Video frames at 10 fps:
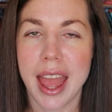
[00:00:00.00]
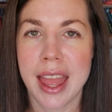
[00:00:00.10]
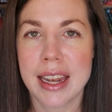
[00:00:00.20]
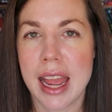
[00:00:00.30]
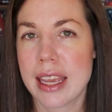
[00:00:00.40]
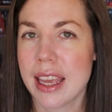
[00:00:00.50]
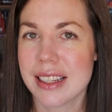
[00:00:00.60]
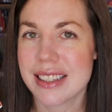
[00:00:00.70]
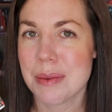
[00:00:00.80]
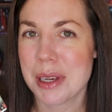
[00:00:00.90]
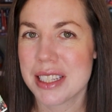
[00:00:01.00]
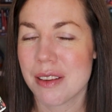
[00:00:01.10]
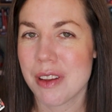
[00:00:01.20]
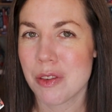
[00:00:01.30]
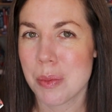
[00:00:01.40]
And I can't see
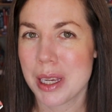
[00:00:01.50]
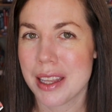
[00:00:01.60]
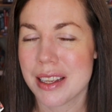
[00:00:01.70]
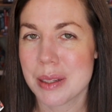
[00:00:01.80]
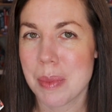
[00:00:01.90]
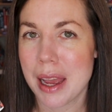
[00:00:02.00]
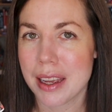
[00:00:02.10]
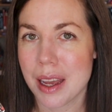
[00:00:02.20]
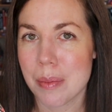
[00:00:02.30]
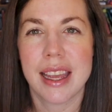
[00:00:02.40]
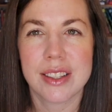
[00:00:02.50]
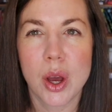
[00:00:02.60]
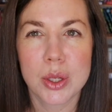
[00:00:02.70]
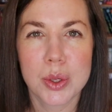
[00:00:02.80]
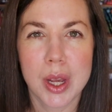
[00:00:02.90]
myself ever picking this back up. It's
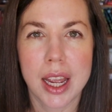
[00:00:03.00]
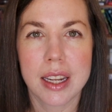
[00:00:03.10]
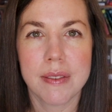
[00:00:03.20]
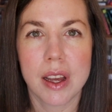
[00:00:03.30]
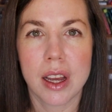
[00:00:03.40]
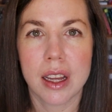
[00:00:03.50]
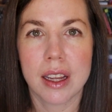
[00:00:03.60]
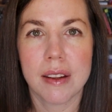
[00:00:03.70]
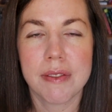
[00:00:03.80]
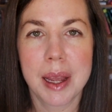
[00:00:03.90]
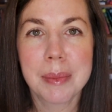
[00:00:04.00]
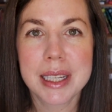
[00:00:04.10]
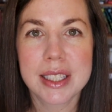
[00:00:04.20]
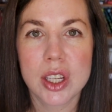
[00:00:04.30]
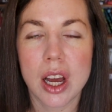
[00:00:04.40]
also kind of a
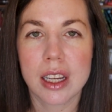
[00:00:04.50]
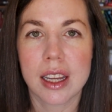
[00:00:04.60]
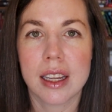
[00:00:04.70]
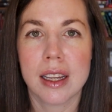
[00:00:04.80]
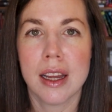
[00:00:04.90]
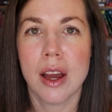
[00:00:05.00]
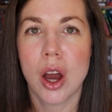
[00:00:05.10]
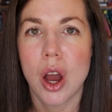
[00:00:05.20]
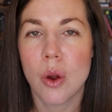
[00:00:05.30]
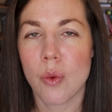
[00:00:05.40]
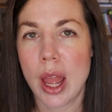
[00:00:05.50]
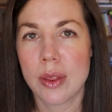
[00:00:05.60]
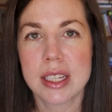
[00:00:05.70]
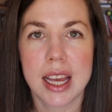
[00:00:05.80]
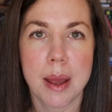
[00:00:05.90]
family saga
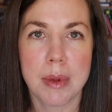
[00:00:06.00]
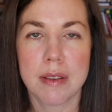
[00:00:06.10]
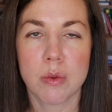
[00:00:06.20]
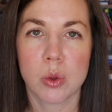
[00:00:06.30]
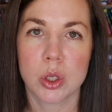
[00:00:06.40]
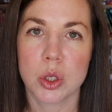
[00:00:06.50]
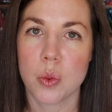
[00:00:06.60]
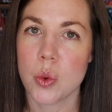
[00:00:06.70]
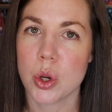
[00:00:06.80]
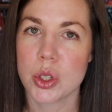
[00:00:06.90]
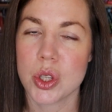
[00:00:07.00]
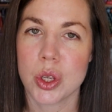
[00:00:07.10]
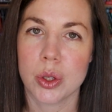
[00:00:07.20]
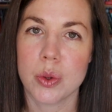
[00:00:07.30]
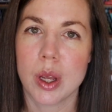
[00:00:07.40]
around the time of World War
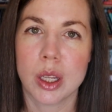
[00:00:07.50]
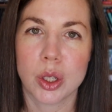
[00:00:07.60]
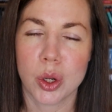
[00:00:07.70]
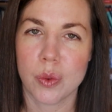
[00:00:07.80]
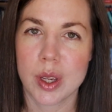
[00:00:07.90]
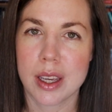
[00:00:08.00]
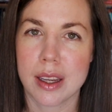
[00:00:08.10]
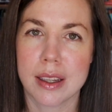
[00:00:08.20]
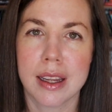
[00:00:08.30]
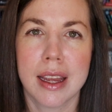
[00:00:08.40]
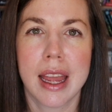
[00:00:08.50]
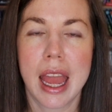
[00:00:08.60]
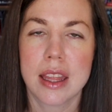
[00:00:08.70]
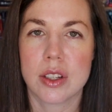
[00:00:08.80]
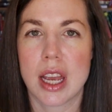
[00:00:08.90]
II in Korea.
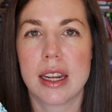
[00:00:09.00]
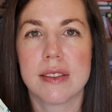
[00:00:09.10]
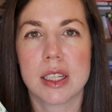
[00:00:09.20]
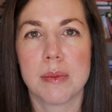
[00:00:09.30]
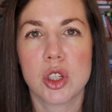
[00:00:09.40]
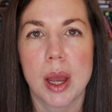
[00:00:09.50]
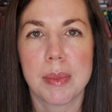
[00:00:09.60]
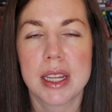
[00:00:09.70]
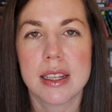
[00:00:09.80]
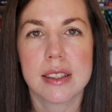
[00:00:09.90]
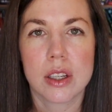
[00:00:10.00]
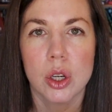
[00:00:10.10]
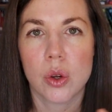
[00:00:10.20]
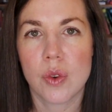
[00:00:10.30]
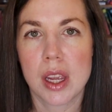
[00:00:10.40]
And there's kind of some
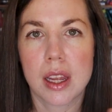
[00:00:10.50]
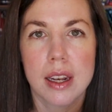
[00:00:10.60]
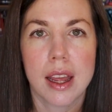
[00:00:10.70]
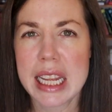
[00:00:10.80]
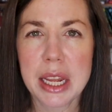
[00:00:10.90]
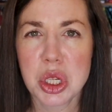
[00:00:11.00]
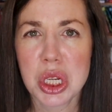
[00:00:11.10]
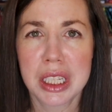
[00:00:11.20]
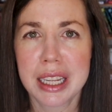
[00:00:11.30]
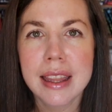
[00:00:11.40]
Japanese-Korean tension.